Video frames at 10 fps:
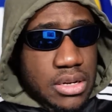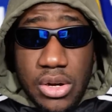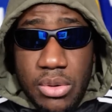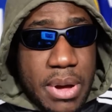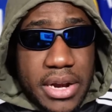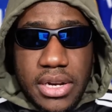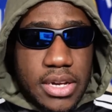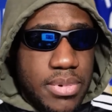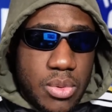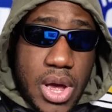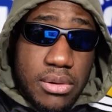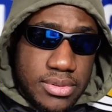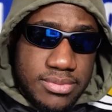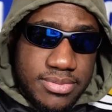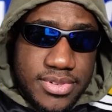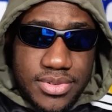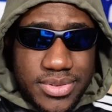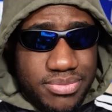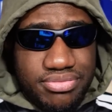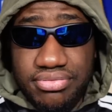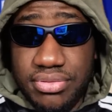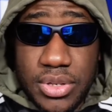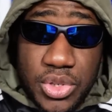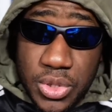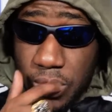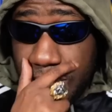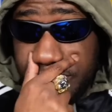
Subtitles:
Bayern Munich, man, wow. So,